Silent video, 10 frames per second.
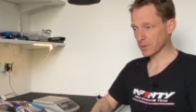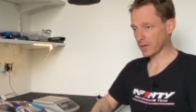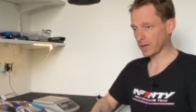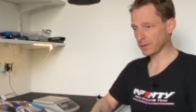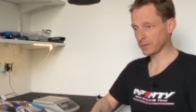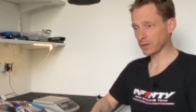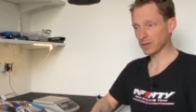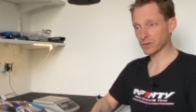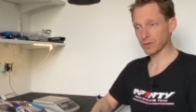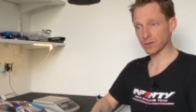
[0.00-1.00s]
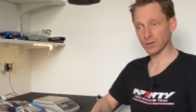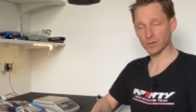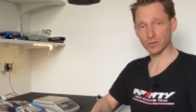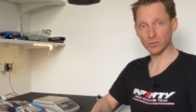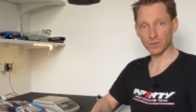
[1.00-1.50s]
I think it's
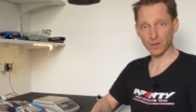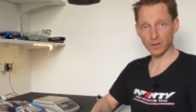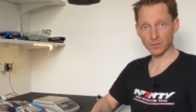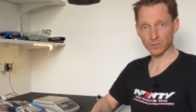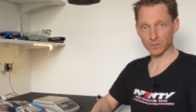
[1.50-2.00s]
a good thing